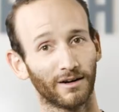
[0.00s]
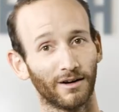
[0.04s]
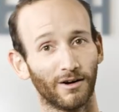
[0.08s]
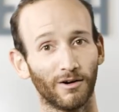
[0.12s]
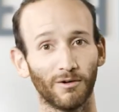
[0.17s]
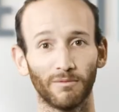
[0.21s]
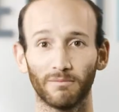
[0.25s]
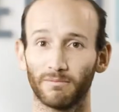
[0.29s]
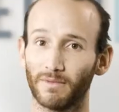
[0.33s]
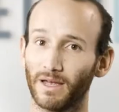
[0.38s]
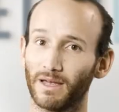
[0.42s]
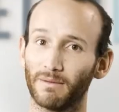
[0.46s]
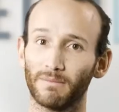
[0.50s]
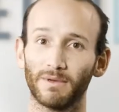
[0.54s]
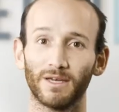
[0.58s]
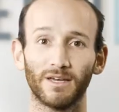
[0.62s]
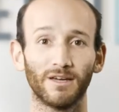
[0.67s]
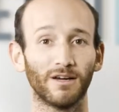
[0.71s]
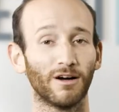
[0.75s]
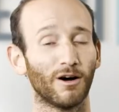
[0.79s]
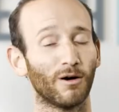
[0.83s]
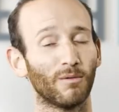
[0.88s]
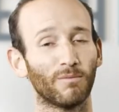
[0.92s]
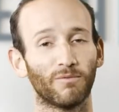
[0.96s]
don't know, maybe,
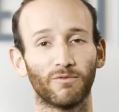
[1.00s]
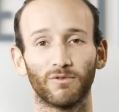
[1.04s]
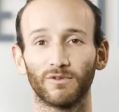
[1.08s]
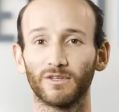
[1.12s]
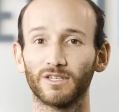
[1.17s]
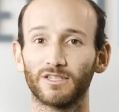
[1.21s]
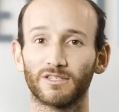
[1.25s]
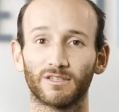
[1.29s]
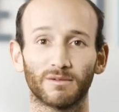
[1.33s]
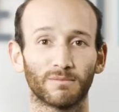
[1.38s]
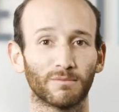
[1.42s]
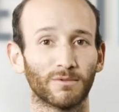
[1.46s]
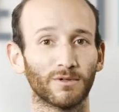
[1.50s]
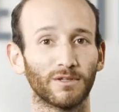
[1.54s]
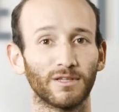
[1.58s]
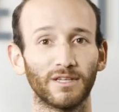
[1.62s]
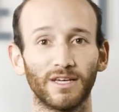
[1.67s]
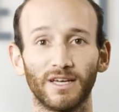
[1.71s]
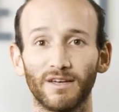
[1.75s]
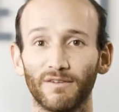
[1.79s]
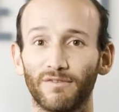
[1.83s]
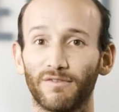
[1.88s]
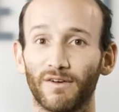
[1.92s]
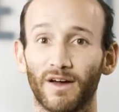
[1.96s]
hopefully some
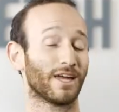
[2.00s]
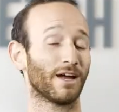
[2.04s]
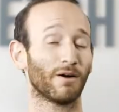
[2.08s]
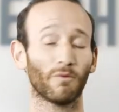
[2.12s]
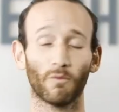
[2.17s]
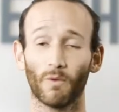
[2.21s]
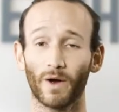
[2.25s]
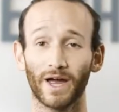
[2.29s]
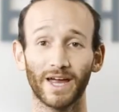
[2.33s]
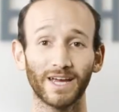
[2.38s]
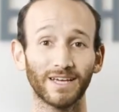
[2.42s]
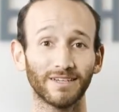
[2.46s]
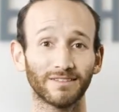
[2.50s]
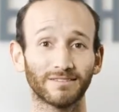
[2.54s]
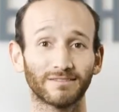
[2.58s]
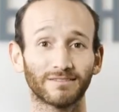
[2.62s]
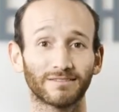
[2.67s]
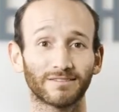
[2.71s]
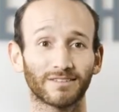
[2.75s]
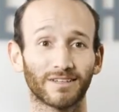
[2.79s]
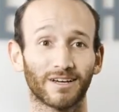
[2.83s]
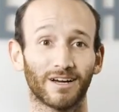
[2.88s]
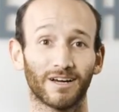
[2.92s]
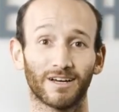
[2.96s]
relief. I can't wait.
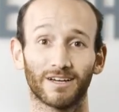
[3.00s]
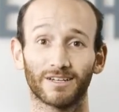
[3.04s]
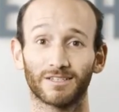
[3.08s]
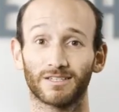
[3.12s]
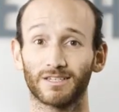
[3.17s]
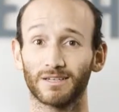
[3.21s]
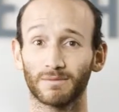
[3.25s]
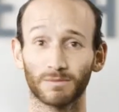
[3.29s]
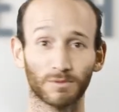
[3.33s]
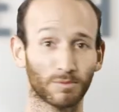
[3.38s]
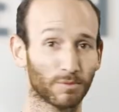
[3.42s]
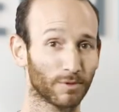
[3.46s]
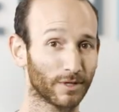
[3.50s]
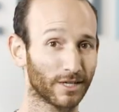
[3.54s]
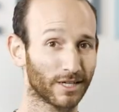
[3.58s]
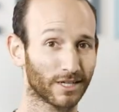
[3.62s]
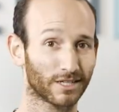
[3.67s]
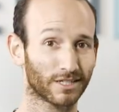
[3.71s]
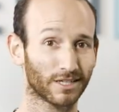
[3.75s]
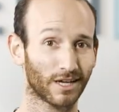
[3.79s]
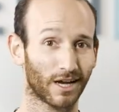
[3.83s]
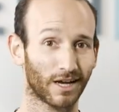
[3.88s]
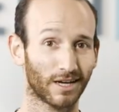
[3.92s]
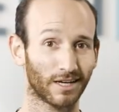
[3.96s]
Uh, it seems pretty
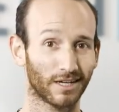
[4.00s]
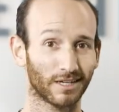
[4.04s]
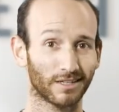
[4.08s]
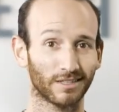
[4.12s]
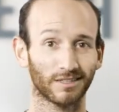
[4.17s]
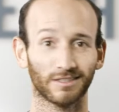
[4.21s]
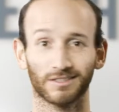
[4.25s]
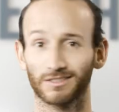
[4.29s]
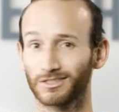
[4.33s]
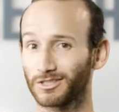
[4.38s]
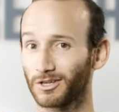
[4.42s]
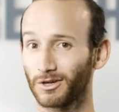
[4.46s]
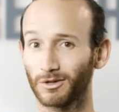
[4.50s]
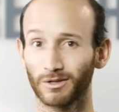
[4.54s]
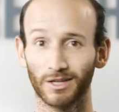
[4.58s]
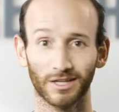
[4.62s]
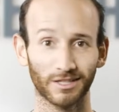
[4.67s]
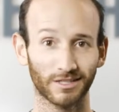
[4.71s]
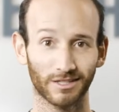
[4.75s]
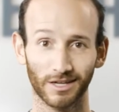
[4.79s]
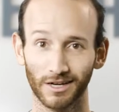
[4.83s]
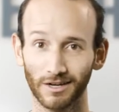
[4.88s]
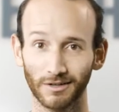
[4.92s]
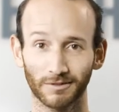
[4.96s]
exciting, so
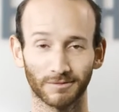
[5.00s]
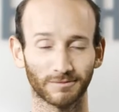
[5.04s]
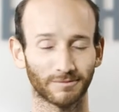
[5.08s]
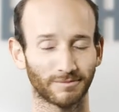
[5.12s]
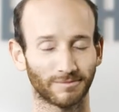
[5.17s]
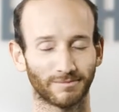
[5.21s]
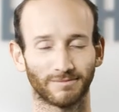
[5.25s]
let's go.